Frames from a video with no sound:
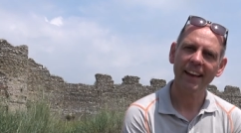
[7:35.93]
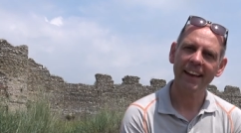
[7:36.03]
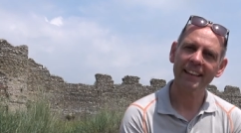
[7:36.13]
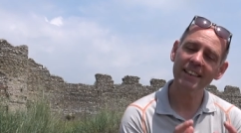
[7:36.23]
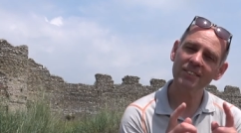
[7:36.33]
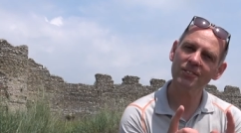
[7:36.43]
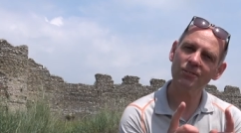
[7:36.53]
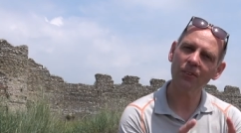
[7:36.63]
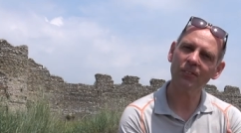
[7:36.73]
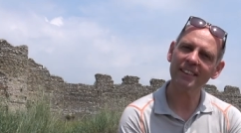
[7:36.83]
And this is
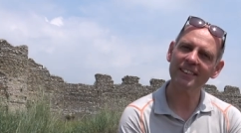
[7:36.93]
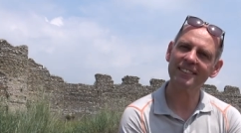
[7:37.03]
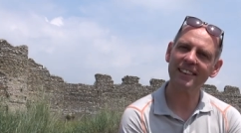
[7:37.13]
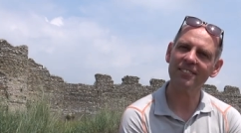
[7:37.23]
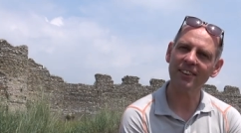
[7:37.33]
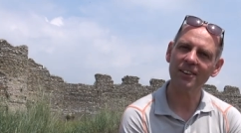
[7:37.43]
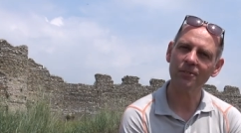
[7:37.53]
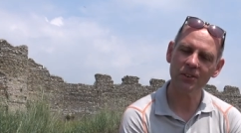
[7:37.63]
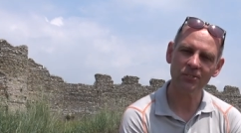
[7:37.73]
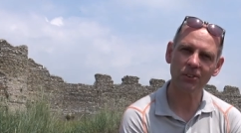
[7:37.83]
what we discover
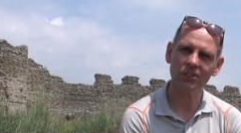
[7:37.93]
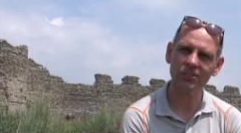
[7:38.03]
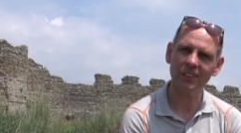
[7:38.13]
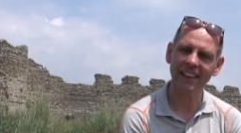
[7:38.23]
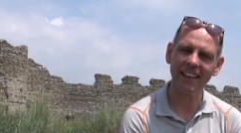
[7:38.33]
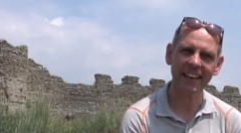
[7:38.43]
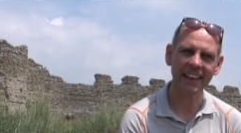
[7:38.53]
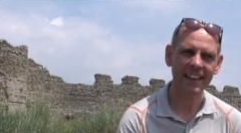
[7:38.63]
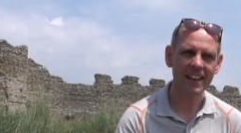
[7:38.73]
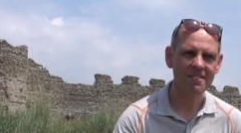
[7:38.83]
with Joshua that
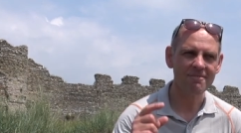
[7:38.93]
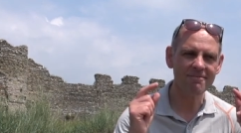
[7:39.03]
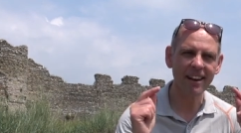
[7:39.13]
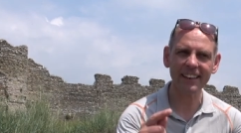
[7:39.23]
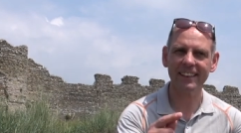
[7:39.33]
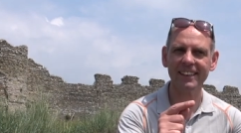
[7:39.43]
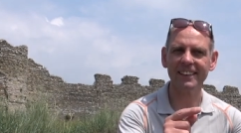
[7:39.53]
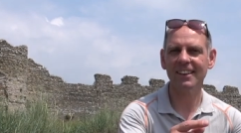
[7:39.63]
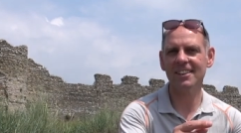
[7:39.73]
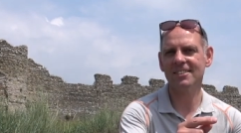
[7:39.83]
he
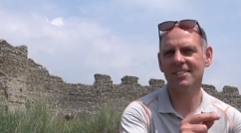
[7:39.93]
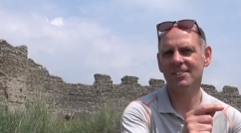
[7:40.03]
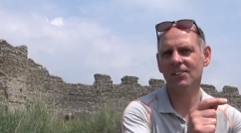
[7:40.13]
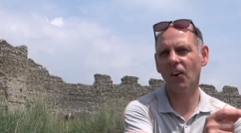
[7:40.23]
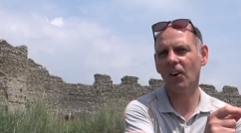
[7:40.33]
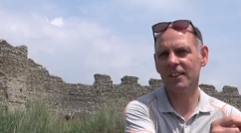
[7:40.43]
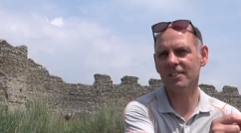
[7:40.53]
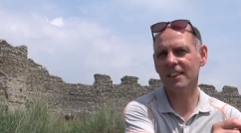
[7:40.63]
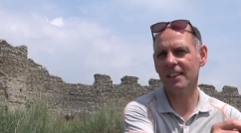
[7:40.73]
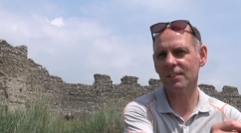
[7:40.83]
recognizes God is
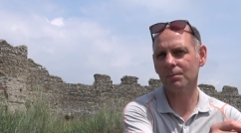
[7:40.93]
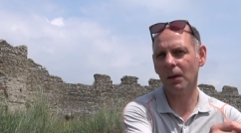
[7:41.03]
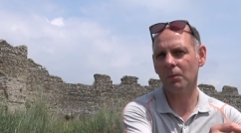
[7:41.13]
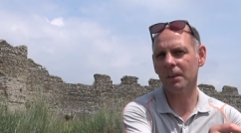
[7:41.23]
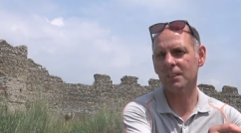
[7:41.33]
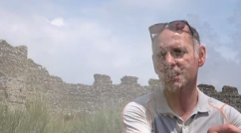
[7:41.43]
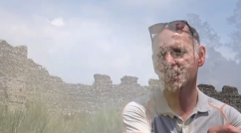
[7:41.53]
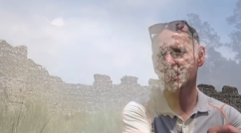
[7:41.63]
in this moment.